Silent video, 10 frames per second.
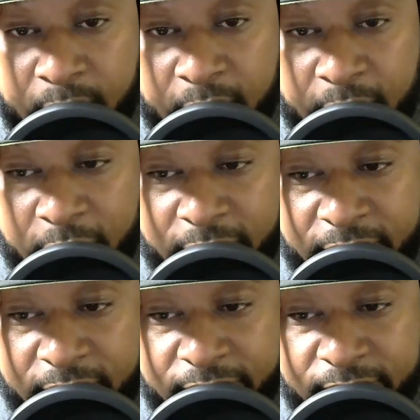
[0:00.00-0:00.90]
You know,
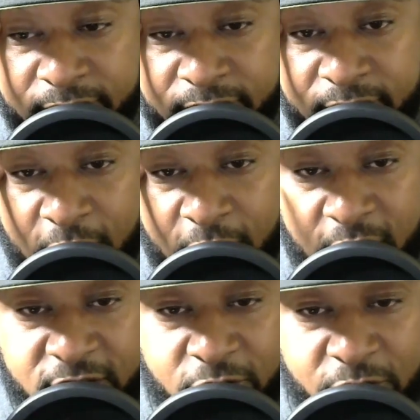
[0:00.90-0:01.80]

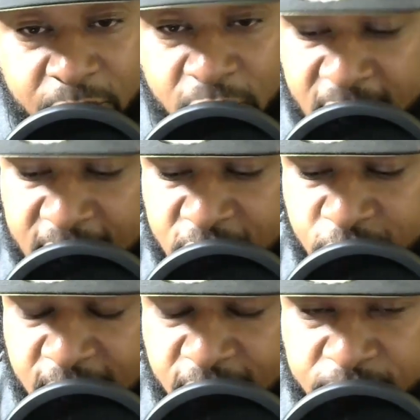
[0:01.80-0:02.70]
according to the report I just
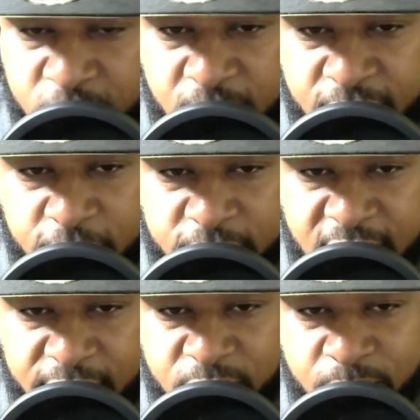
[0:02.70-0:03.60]
read from
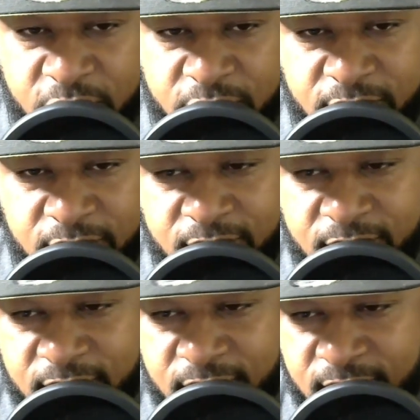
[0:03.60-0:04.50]
24/7 Sports,
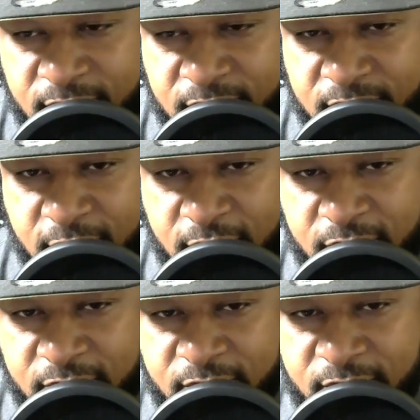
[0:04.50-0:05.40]
you
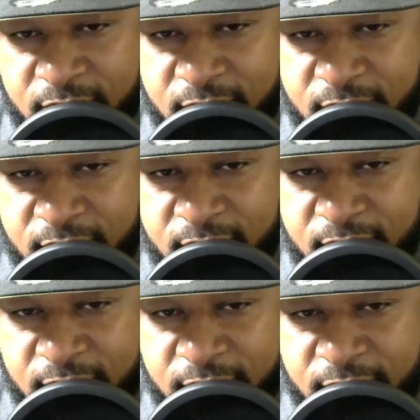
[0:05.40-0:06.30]
know.
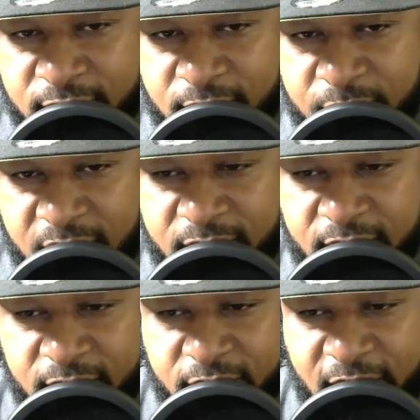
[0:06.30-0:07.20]
But,
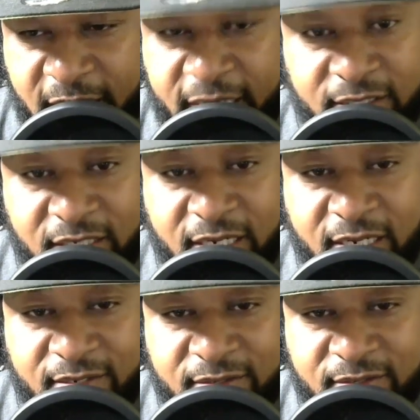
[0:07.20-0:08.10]
you know, like I
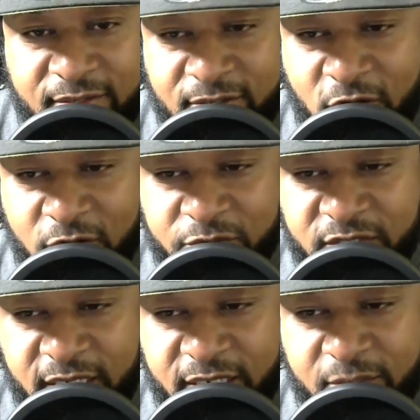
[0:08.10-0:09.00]
said,
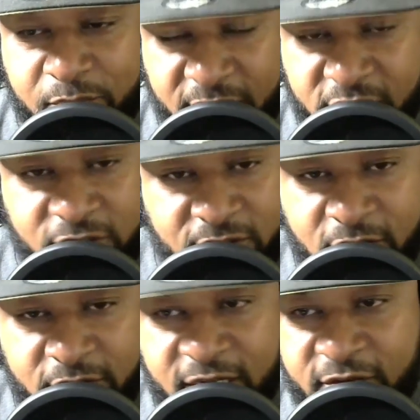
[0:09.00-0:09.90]
Armstead, the pressure is
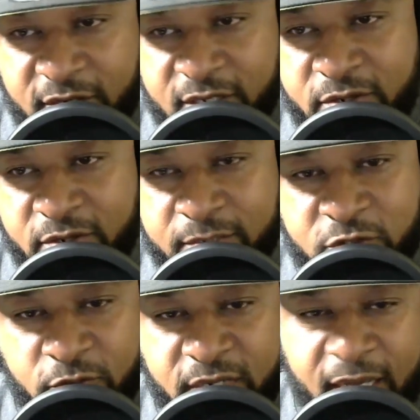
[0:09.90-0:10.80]
definitely on him,
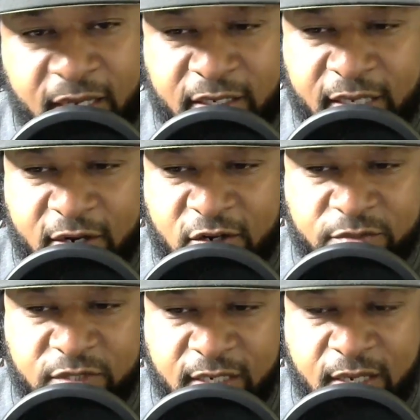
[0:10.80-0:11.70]
too. We got to look at
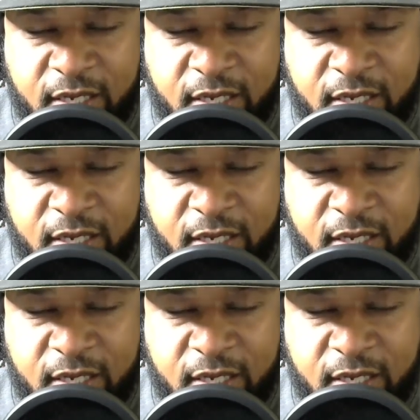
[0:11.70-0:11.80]
Armstead.